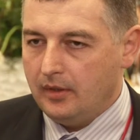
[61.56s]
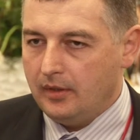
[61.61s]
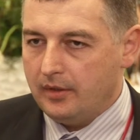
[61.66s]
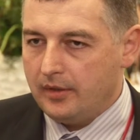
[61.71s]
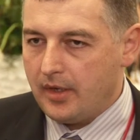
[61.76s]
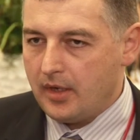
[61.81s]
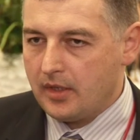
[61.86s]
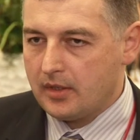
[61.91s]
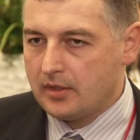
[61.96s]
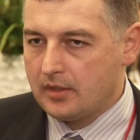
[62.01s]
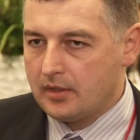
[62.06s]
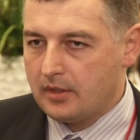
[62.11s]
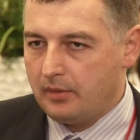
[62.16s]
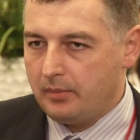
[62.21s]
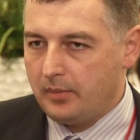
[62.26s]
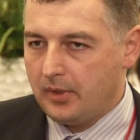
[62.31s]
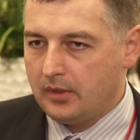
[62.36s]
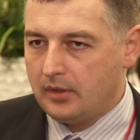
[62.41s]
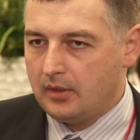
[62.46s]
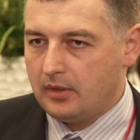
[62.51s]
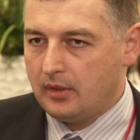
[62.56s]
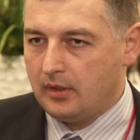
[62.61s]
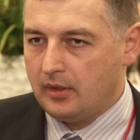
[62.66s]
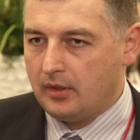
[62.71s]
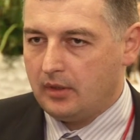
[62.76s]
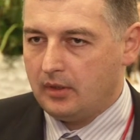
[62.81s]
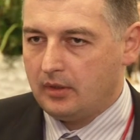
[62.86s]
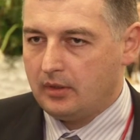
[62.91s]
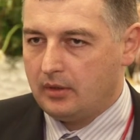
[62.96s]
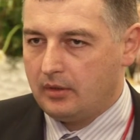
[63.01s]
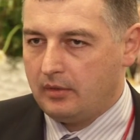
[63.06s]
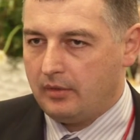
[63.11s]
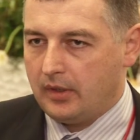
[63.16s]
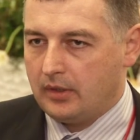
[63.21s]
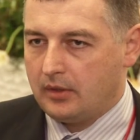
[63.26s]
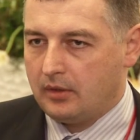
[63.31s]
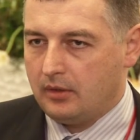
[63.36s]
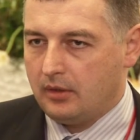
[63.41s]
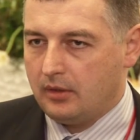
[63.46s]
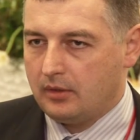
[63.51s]
Yes, I met
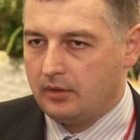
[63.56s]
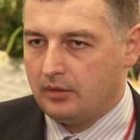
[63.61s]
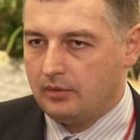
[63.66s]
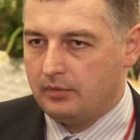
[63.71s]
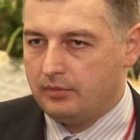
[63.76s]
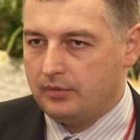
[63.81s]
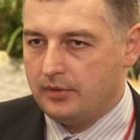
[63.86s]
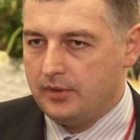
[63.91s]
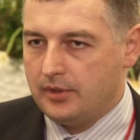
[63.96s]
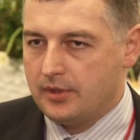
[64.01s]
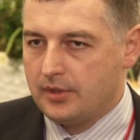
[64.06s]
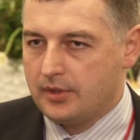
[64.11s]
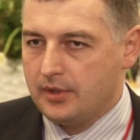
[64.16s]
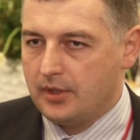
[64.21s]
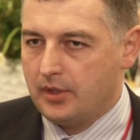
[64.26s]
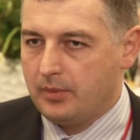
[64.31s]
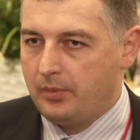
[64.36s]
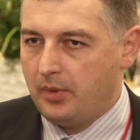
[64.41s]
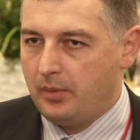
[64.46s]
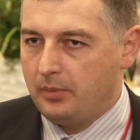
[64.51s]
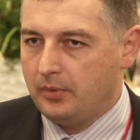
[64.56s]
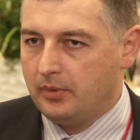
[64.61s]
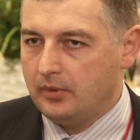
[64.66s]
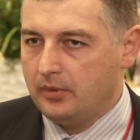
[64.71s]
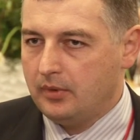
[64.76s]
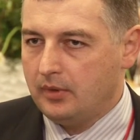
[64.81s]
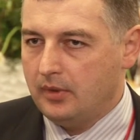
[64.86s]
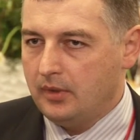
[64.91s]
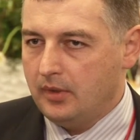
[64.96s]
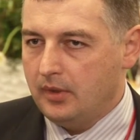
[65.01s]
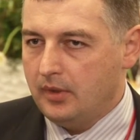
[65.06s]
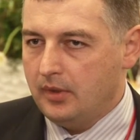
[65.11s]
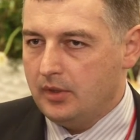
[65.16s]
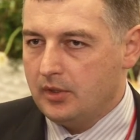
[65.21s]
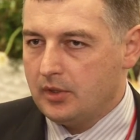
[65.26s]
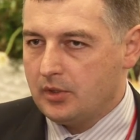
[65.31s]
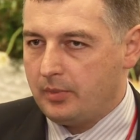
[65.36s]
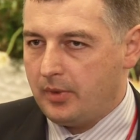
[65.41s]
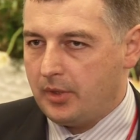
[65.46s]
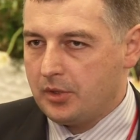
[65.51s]
quite a lot of interesting people,
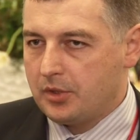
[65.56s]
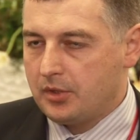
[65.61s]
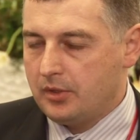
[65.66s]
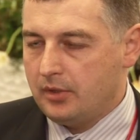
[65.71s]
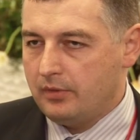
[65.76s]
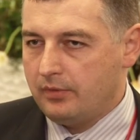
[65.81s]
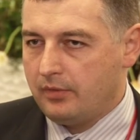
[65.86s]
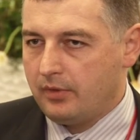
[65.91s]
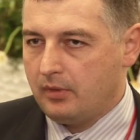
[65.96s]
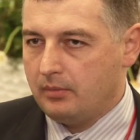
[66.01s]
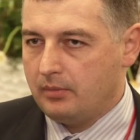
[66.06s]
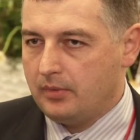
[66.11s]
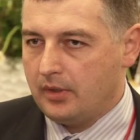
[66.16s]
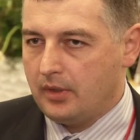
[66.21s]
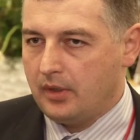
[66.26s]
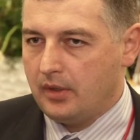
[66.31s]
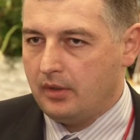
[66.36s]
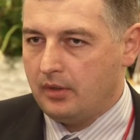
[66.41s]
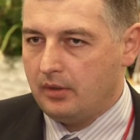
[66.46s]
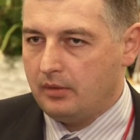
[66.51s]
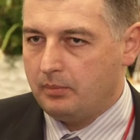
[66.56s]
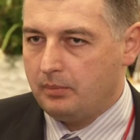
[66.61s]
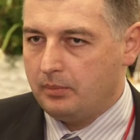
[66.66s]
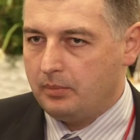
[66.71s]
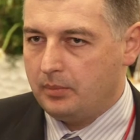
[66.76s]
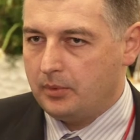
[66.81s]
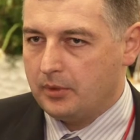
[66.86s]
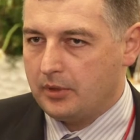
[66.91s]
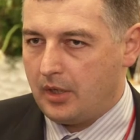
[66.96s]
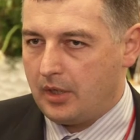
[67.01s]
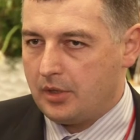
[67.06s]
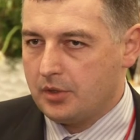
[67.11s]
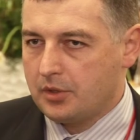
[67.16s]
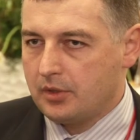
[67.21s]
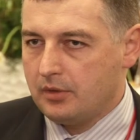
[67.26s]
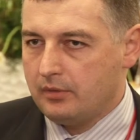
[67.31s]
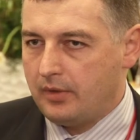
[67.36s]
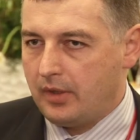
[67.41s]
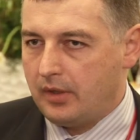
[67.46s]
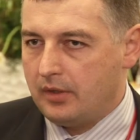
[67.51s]
especially from the
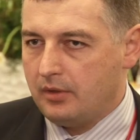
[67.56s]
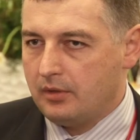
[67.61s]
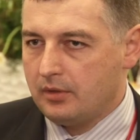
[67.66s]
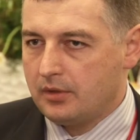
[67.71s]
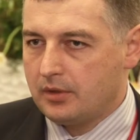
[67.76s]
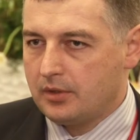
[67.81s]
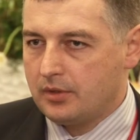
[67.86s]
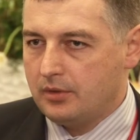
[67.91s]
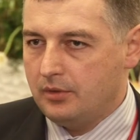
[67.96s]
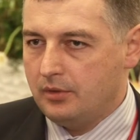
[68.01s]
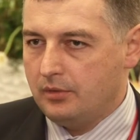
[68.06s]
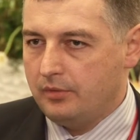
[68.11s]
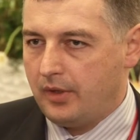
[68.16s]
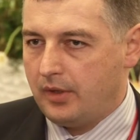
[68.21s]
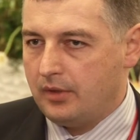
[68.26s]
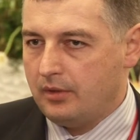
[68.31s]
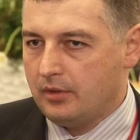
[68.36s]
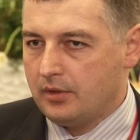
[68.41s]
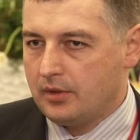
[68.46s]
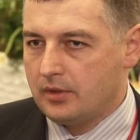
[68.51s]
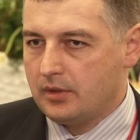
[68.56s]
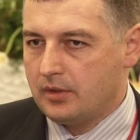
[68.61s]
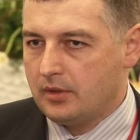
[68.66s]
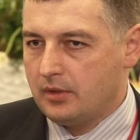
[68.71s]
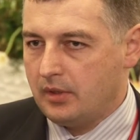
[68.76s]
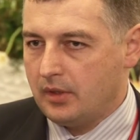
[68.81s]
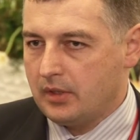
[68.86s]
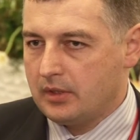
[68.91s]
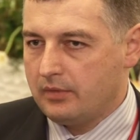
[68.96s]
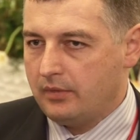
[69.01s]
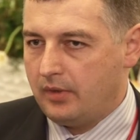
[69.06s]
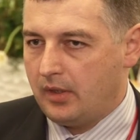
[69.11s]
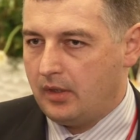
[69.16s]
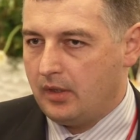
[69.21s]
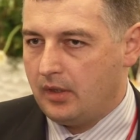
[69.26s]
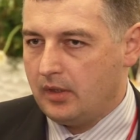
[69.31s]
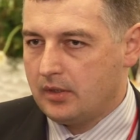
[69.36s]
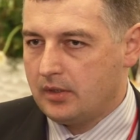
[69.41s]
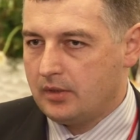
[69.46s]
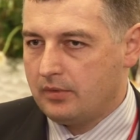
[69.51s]
potential vendors, new vendors, as well
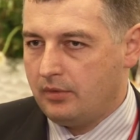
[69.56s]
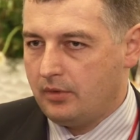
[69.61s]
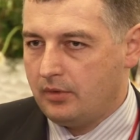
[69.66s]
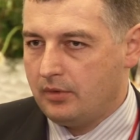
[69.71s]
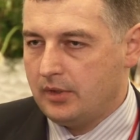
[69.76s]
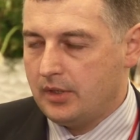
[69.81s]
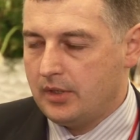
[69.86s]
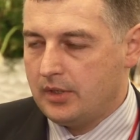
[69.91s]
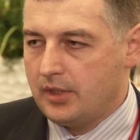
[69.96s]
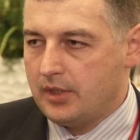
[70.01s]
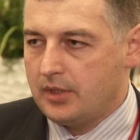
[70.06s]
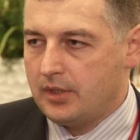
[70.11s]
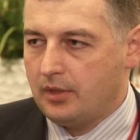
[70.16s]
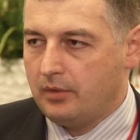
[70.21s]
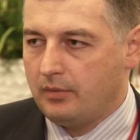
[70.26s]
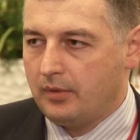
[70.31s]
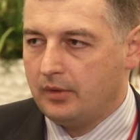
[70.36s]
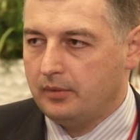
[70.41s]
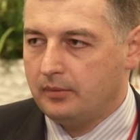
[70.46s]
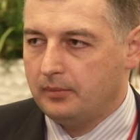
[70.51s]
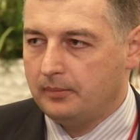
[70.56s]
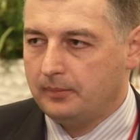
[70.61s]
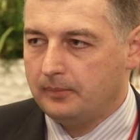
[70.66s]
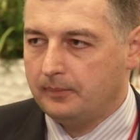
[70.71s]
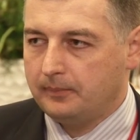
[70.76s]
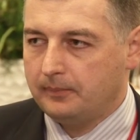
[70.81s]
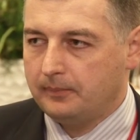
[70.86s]
as for the existing one.